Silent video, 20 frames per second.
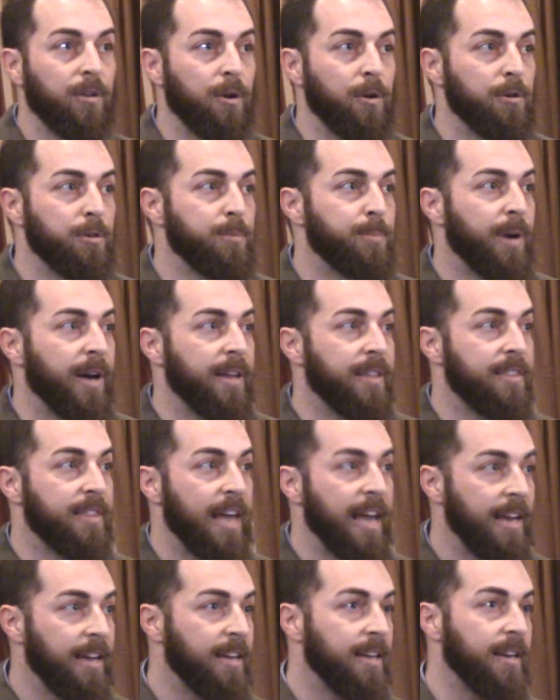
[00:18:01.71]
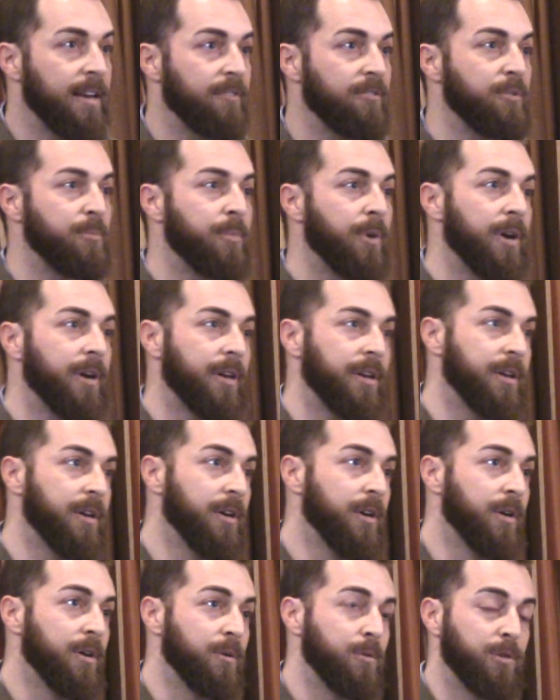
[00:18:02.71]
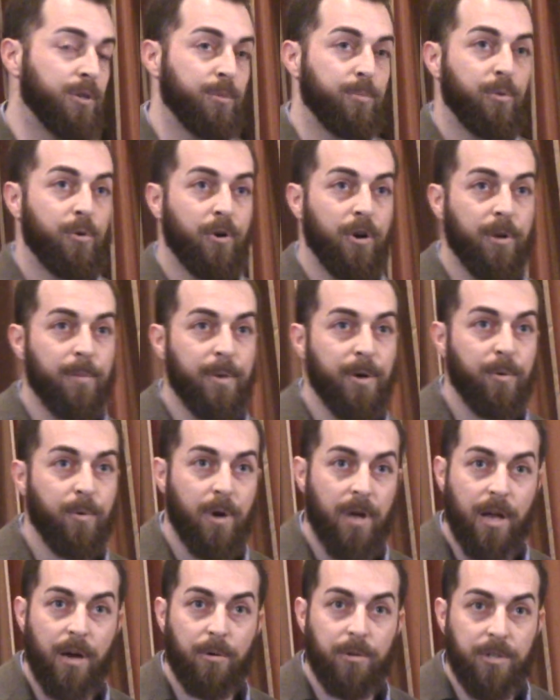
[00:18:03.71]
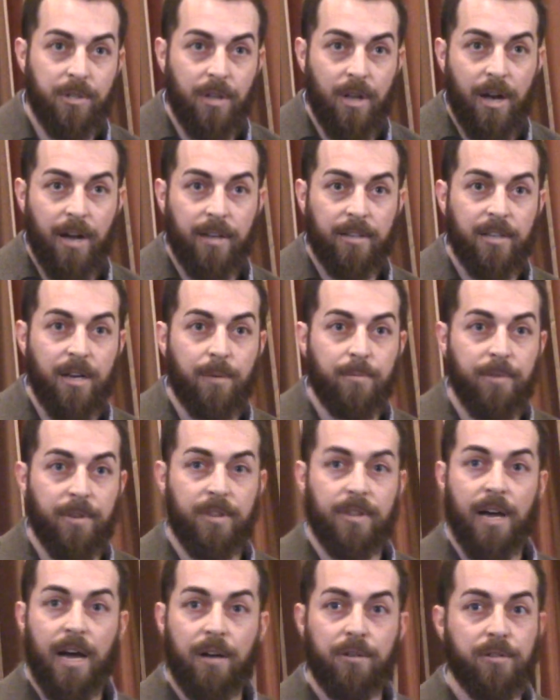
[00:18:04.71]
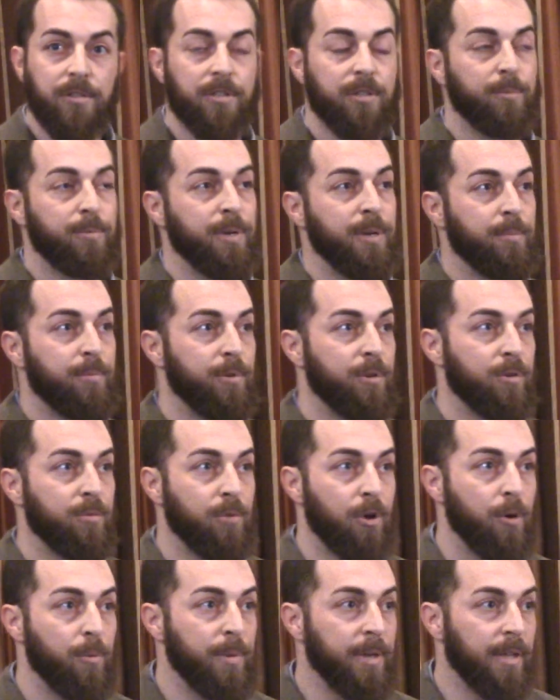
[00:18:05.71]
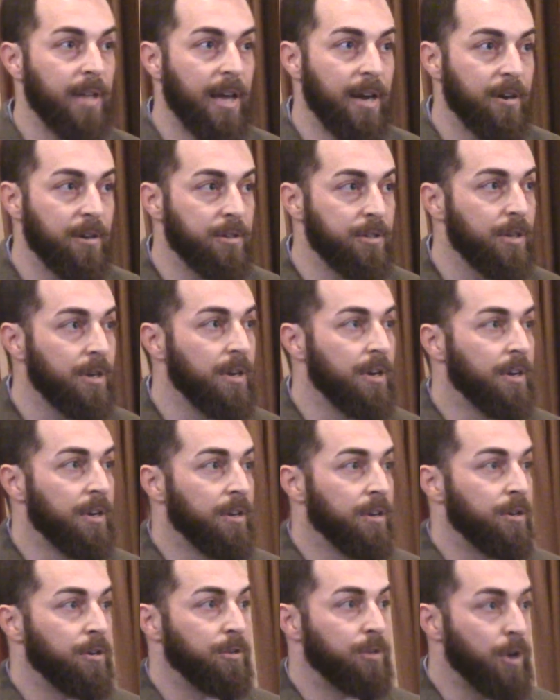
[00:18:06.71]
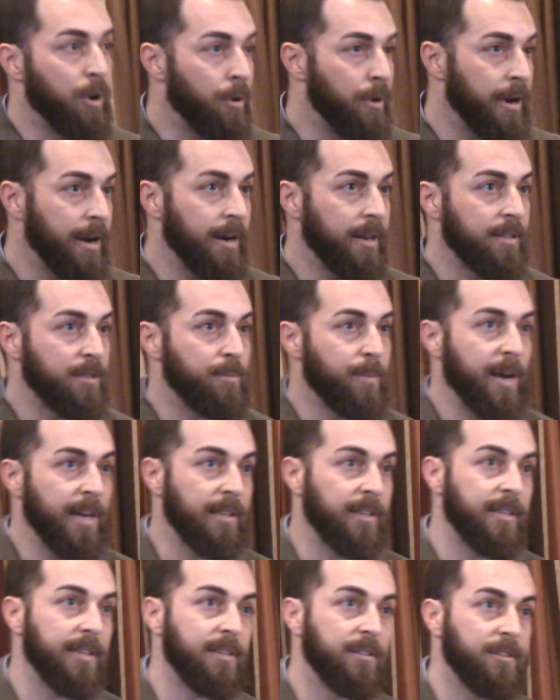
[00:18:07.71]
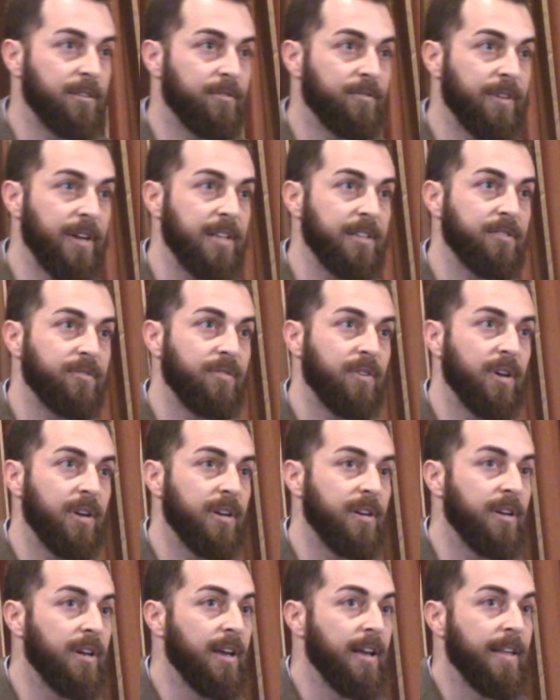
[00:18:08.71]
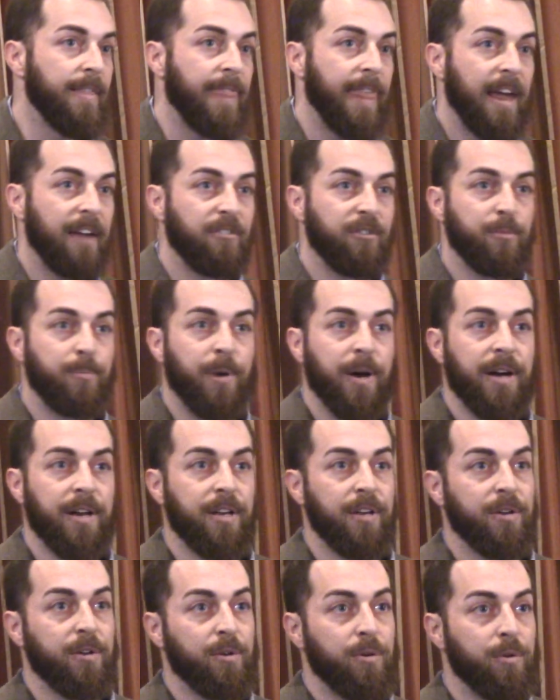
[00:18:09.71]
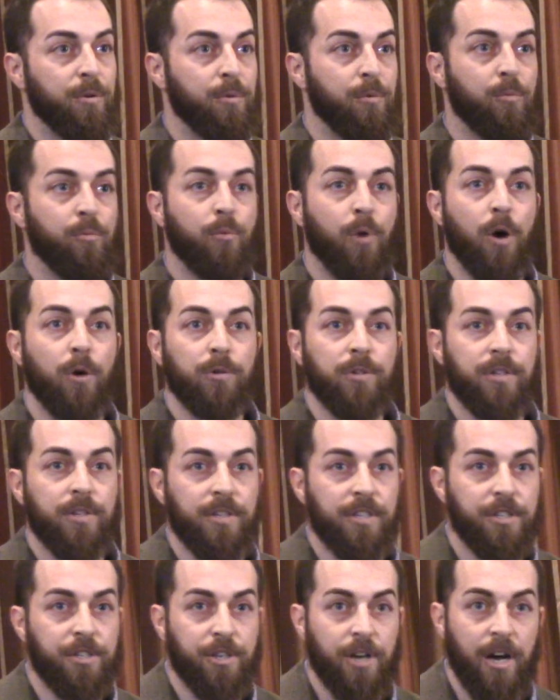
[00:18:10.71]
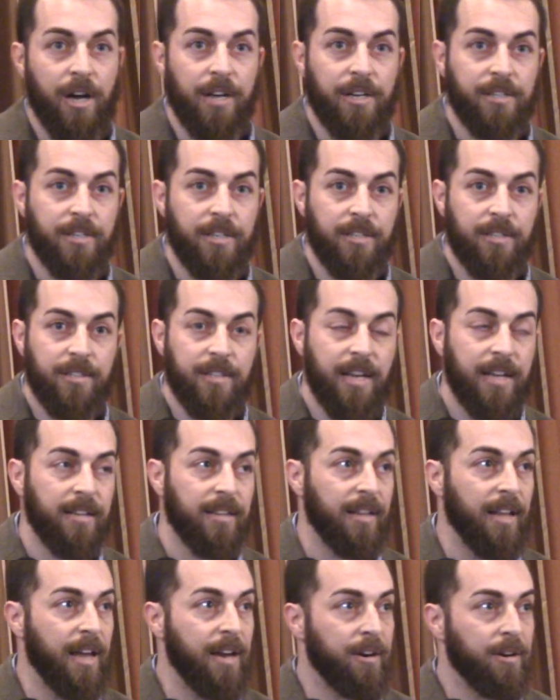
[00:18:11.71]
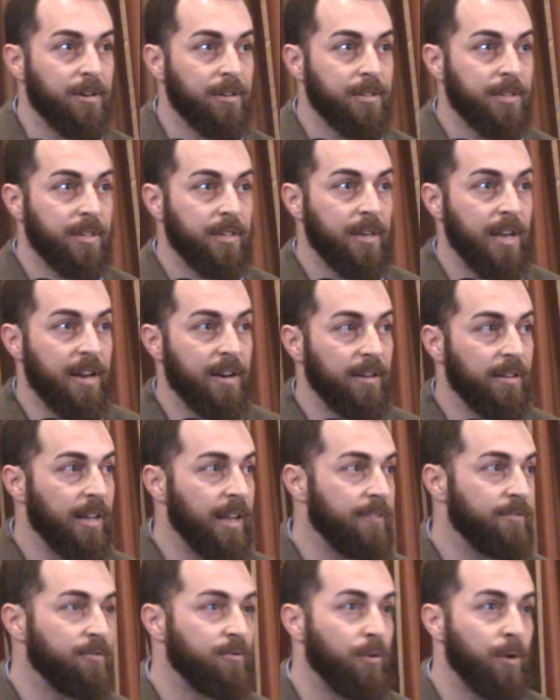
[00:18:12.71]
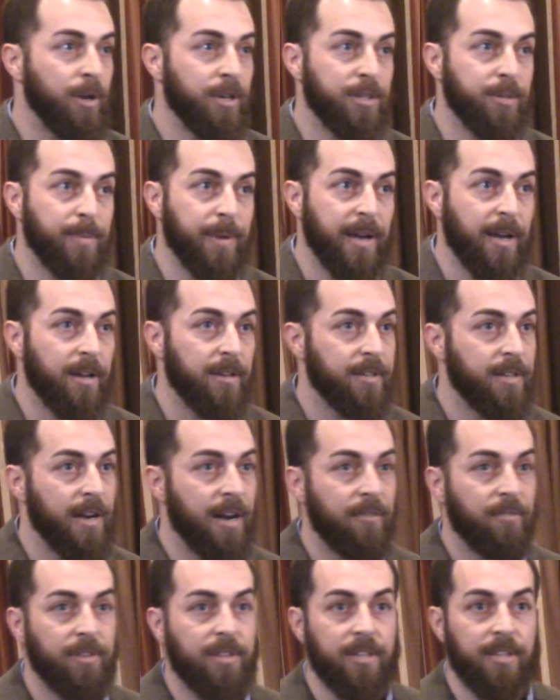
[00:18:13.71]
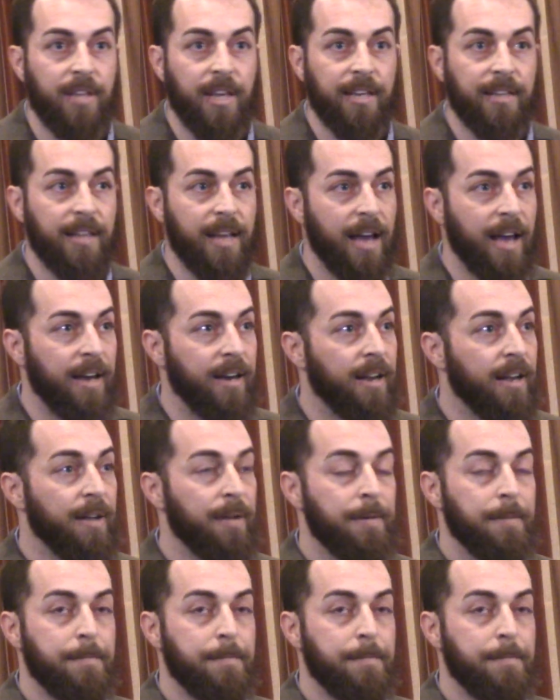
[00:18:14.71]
close by thanking everybody who supported me while I was locked up, the thousands of people who wrote me letters, who donated to my legal defense fund, everybody who wrote to the judge and sent letters and left voicemails and everything like that.